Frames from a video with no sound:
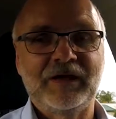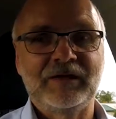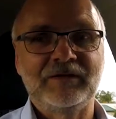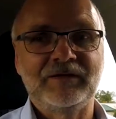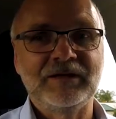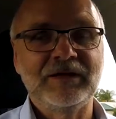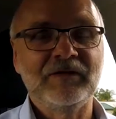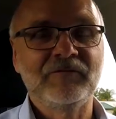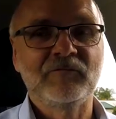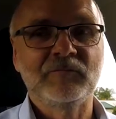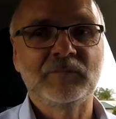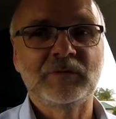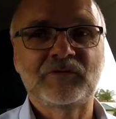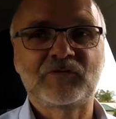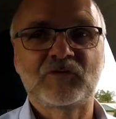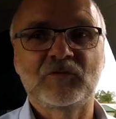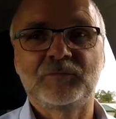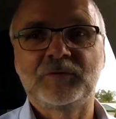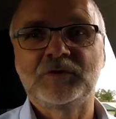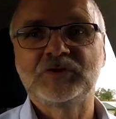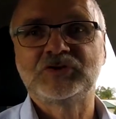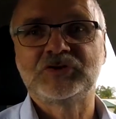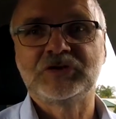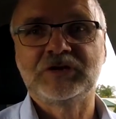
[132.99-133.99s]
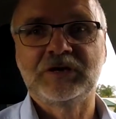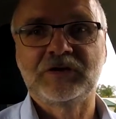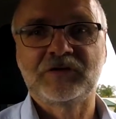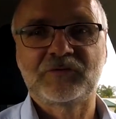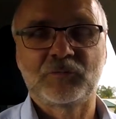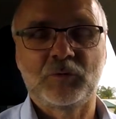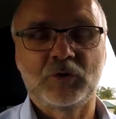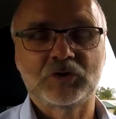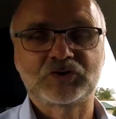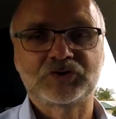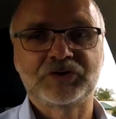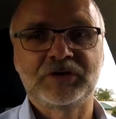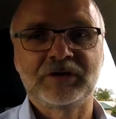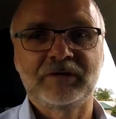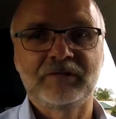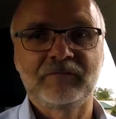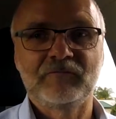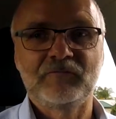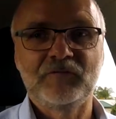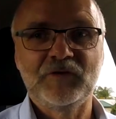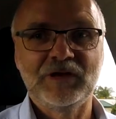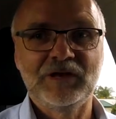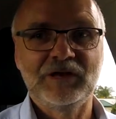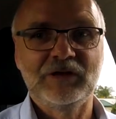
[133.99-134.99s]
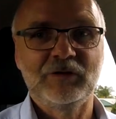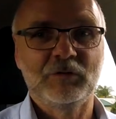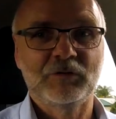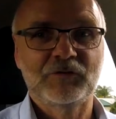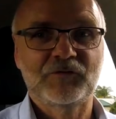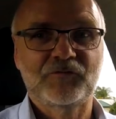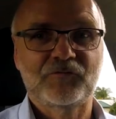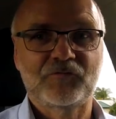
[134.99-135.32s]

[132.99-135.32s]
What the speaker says: and even Mitsubishi is watching videos